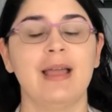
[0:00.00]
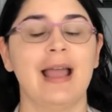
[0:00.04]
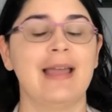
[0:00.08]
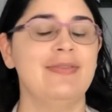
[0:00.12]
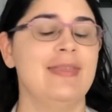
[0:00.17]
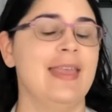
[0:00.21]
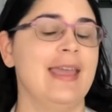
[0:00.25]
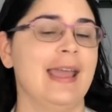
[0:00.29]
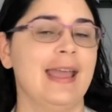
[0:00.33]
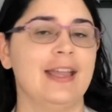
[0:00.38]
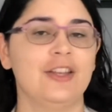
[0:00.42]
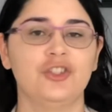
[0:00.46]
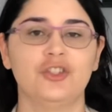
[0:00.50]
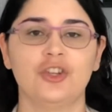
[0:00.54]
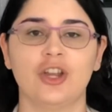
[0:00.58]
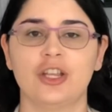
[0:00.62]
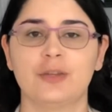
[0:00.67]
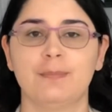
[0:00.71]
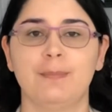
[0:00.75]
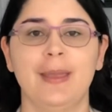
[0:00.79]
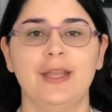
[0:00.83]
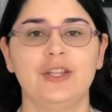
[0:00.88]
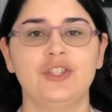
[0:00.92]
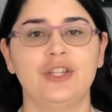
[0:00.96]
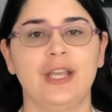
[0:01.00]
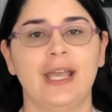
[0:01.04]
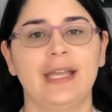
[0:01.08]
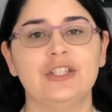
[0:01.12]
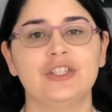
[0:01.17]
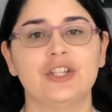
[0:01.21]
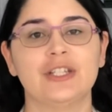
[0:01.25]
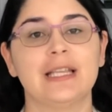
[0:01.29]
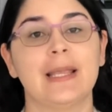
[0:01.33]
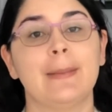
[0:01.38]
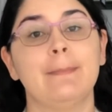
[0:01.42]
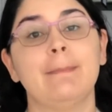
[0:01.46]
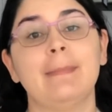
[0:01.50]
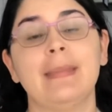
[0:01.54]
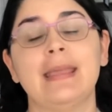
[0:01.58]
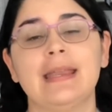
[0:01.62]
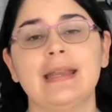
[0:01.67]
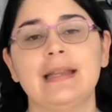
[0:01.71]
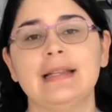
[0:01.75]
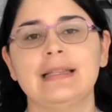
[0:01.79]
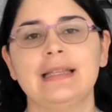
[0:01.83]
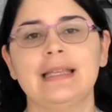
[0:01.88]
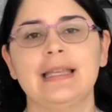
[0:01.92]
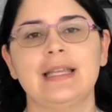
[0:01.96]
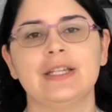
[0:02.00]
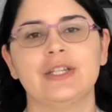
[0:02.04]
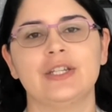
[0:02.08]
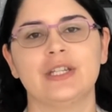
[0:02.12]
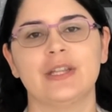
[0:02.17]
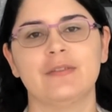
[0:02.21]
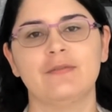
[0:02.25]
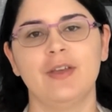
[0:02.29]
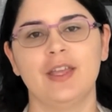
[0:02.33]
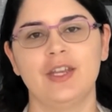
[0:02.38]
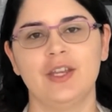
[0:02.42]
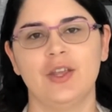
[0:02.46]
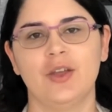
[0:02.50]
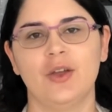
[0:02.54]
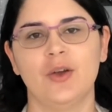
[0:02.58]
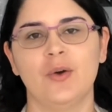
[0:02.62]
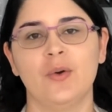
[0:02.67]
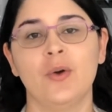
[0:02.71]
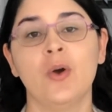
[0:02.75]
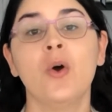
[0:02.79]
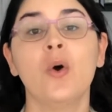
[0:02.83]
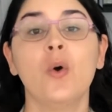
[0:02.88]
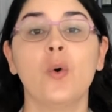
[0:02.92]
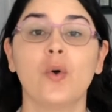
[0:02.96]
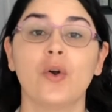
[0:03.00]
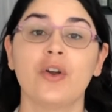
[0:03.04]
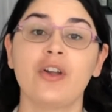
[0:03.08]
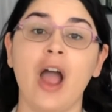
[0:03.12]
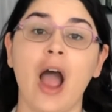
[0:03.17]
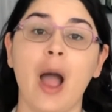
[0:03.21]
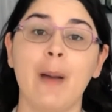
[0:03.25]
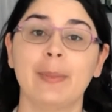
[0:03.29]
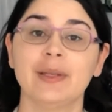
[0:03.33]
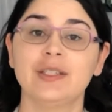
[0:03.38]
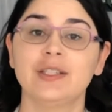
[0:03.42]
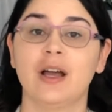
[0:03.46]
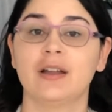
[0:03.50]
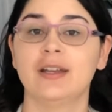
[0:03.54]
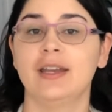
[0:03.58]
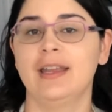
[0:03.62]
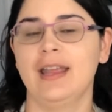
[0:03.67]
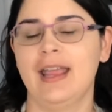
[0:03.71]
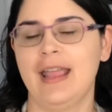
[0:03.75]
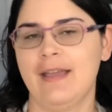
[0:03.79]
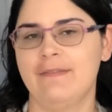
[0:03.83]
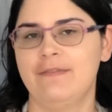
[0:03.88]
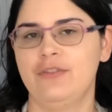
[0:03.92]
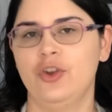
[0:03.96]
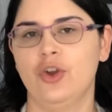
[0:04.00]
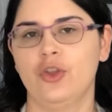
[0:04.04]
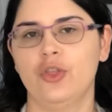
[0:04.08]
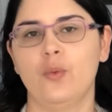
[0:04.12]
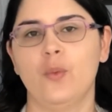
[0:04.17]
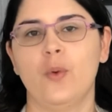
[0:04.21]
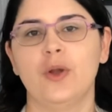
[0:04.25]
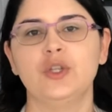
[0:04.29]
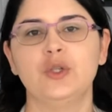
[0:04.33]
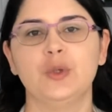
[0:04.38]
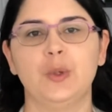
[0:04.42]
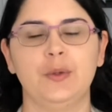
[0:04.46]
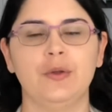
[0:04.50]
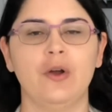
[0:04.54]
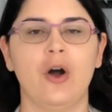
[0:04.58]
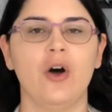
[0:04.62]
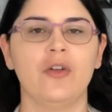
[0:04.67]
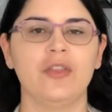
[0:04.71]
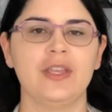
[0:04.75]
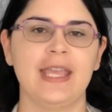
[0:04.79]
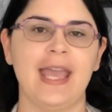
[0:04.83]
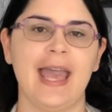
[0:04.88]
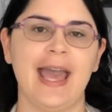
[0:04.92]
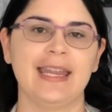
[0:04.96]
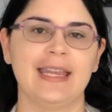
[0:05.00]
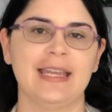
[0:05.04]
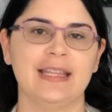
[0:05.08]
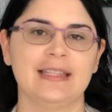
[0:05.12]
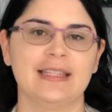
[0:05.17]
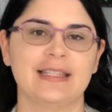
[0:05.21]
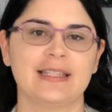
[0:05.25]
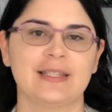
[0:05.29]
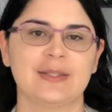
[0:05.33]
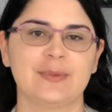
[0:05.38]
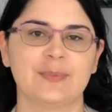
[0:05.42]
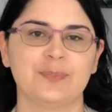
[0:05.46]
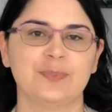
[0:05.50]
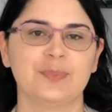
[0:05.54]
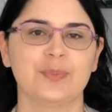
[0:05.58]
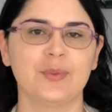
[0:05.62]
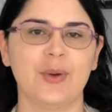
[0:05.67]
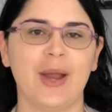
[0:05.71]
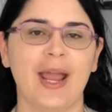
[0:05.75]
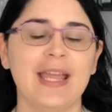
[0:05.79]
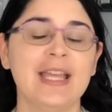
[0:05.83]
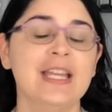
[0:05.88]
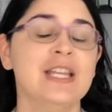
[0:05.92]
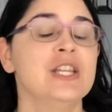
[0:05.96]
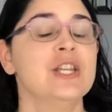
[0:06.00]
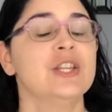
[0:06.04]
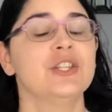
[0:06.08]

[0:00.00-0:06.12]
and they can just make changes immediately into the video or comment on it if you're the one doing all the edits, right?